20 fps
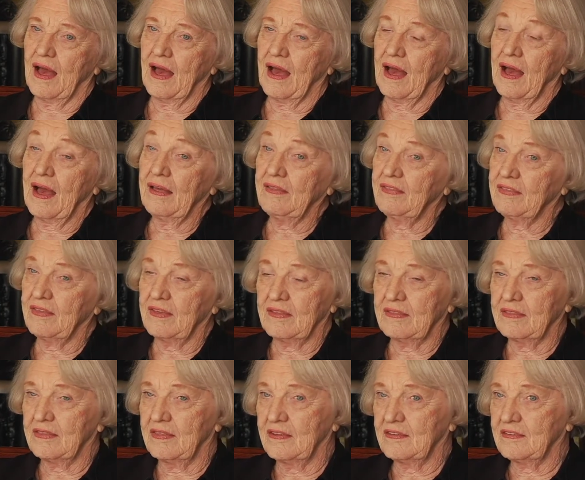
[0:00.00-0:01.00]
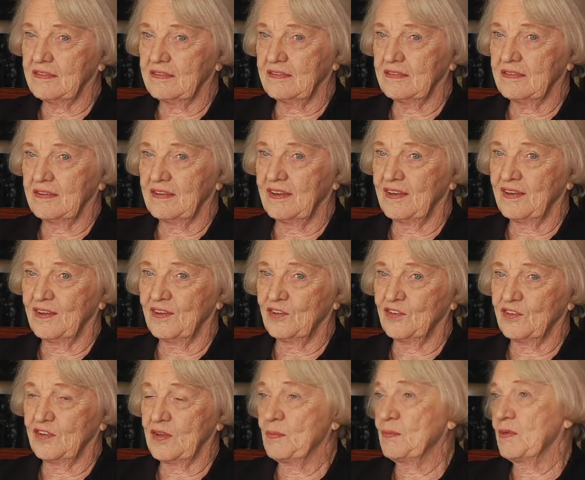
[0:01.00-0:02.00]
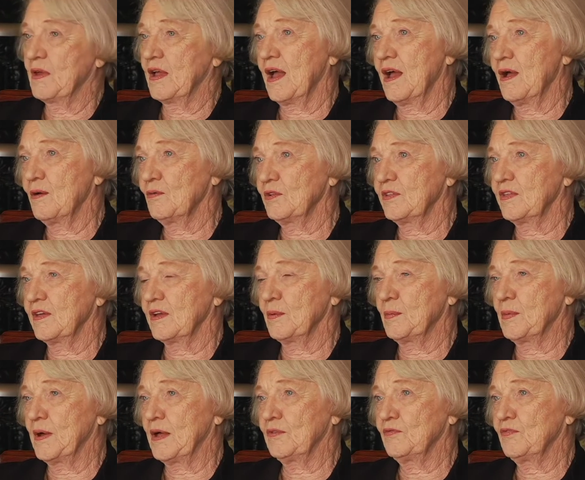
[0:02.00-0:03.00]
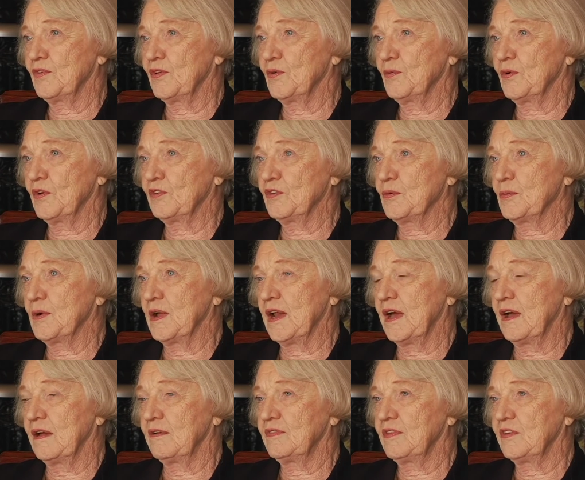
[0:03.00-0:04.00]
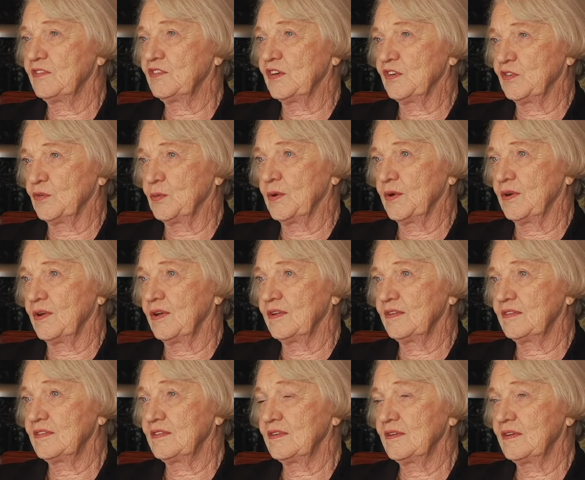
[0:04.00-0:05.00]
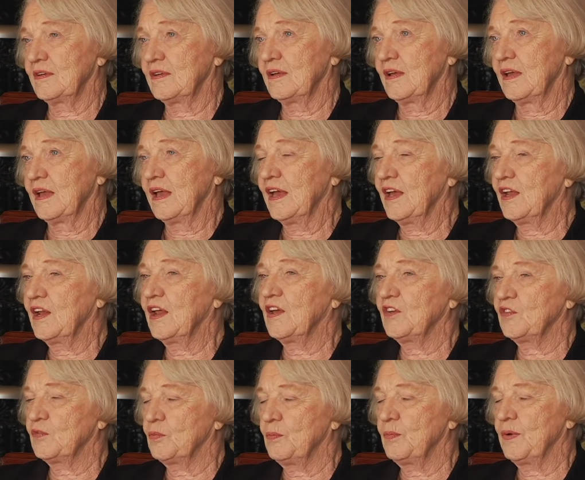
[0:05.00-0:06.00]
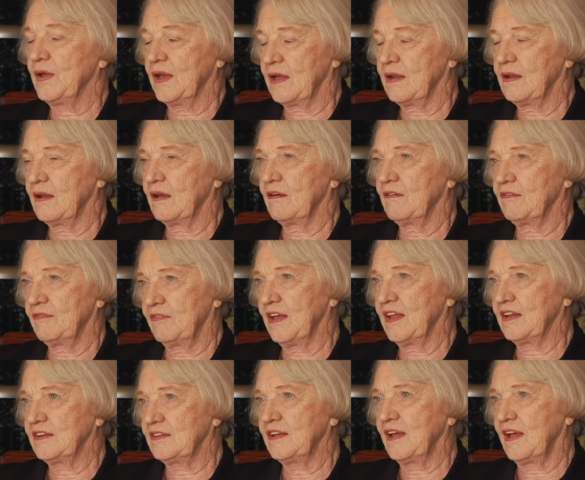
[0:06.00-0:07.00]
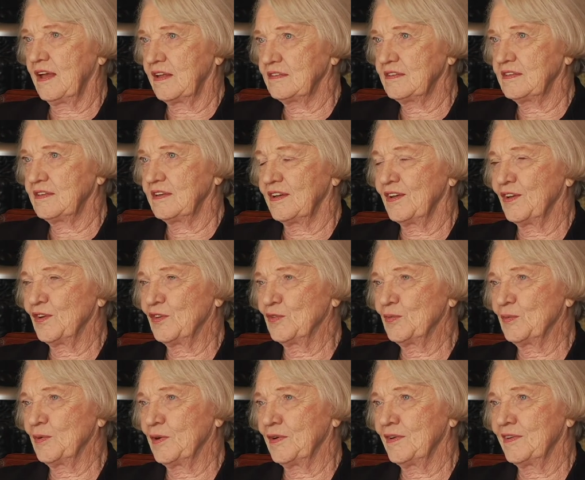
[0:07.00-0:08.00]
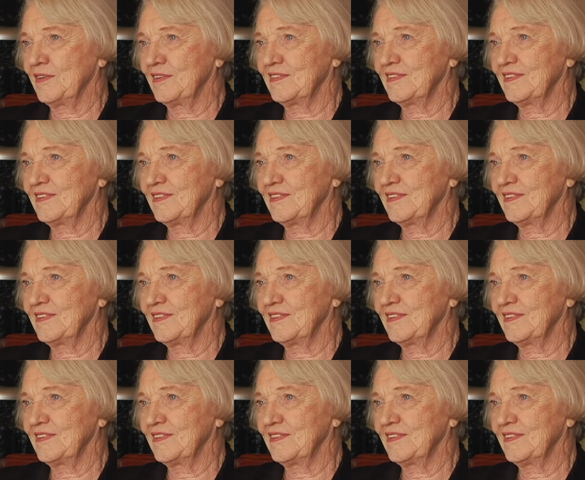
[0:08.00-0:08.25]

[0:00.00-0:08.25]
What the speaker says: I think this is something I will think about for the rest of my life, this experience. It has been a fantastic experience.